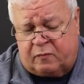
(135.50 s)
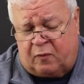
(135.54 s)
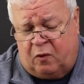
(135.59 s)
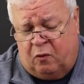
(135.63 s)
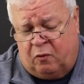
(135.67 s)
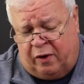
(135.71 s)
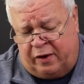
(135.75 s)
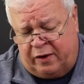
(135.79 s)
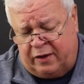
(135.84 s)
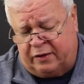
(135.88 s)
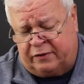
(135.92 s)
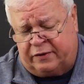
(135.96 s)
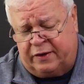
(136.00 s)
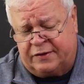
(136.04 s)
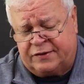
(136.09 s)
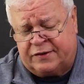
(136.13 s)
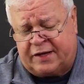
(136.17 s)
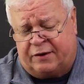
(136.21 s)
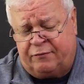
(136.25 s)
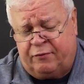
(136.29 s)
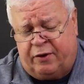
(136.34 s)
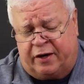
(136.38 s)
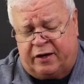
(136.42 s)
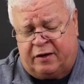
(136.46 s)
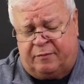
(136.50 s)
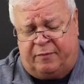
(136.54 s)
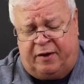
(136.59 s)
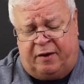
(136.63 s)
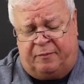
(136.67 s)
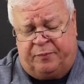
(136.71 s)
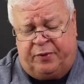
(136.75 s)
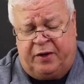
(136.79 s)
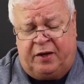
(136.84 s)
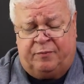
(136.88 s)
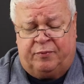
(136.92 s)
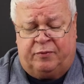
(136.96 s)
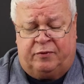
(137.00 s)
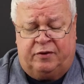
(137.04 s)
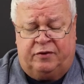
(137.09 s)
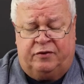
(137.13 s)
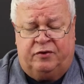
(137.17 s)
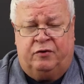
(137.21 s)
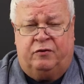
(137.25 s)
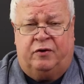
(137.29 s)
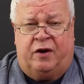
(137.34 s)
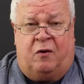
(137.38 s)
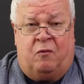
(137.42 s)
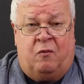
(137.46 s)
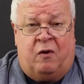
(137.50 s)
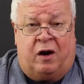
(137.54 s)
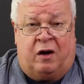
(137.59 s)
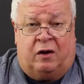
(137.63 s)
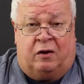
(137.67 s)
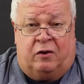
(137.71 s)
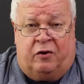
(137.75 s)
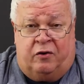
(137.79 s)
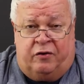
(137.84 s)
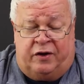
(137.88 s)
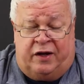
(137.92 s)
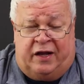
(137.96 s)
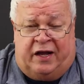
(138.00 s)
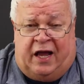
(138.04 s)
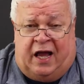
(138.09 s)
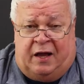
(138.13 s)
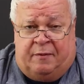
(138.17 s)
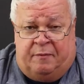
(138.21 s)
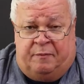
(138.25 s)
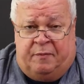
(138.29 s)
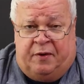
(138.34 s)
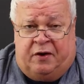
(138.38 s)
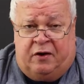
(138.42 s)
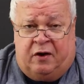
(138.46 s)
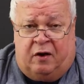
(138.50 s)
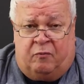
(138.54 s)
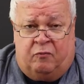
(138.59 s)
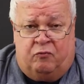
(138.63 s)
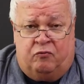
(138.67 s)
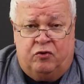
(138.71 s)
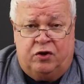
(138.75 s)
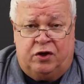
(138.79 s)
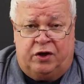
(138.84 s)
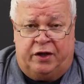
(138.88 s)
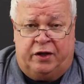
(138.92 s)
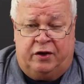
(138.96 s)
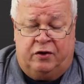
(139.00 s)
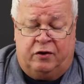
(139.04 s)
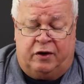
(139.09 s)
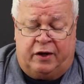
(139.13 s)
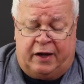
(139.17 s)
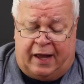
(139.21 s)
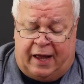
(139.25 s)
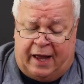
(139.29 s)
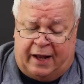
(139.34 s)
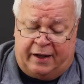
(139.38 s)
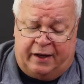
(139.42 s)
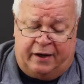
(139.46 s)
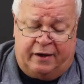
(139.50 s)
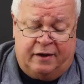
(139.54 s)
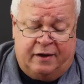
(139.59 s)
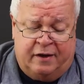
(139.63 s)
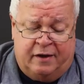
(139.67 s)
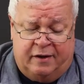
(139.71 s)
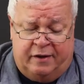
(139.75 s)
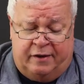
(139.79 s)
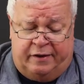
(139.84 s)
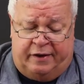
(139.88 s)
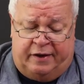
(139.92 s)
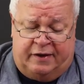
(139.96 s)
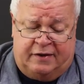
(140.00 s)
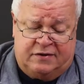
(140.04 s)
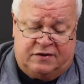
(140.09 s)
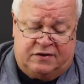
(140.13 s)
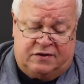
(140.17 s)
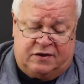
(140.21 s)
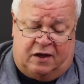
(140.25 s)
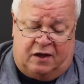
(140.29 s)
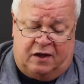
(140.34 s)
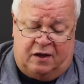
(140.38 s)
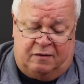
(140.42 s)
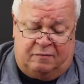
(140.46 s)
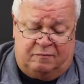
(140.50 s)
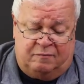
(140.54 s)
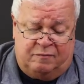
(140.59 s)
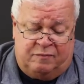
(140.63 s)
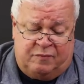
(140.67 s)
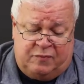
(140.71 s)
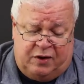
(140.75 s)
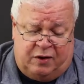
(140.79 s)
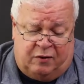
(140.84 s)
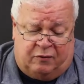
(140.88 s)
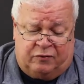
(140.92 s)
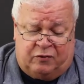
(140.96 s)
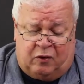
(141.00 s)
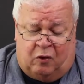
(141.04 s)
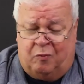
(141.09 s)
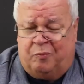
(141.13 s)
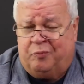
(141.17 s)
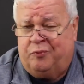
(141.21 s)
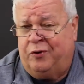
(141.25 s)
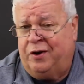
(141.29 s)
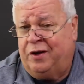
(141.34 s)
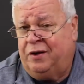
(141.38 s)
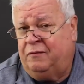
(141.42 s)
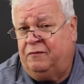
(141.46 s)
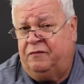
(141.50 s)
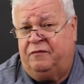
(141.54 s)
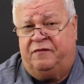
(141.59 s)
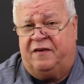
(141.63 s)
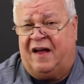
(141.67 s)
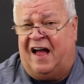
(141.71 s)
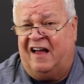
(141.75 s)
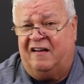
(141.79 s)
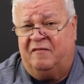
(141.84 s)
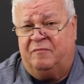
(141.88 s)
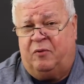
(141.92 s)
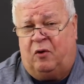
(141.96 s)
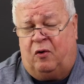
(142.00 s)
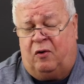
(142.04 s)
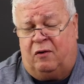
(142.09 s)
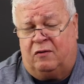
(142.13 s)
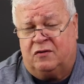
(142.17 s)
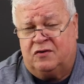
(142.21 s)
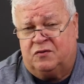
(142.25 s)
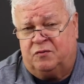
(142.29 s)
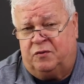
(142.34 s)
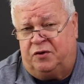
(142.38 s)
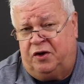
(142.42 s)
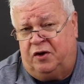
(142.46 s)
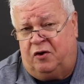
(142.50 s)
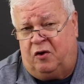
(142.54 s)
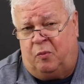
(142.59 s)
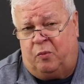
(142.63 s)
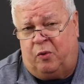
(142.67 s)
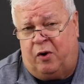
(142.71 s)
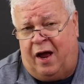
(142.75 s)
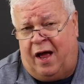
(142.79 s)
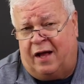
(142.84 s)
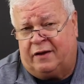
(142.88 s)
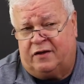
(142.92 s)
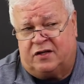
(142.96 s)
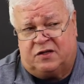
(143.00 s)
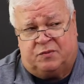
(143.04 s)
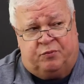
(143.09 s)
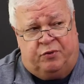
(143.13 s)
One of the things I recommend people to do that want to learn the game and become really good at it is, don't bring 5 balls when you go practice.